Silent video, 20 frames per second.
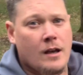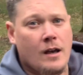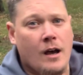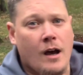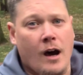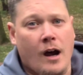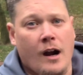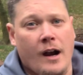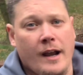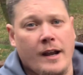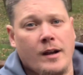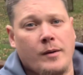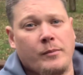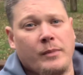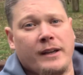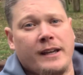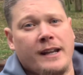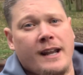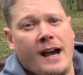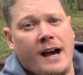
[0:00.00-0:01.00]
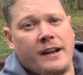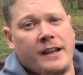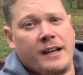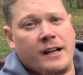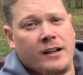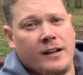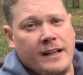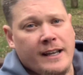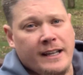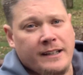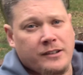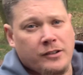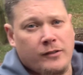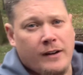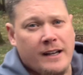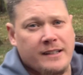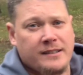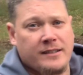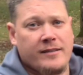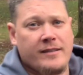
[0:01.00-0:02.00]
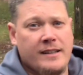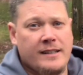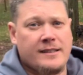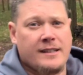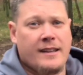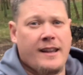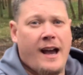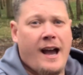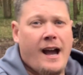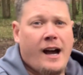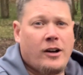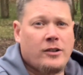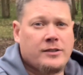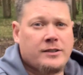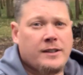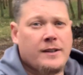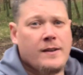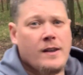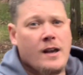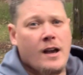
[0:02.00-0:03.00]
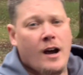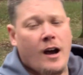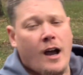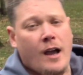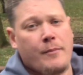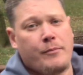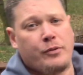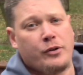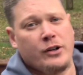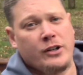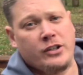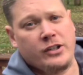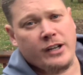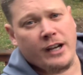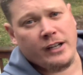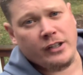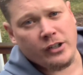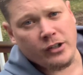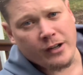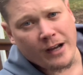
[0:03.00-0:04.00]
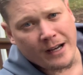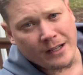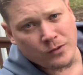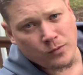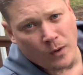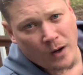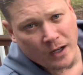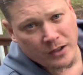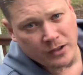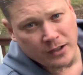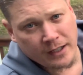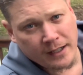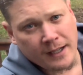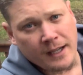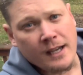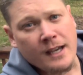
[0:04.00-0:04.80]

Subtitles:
right, I'm gonna get out of here, eat the rest of these in the house. I appreciate you guys watching.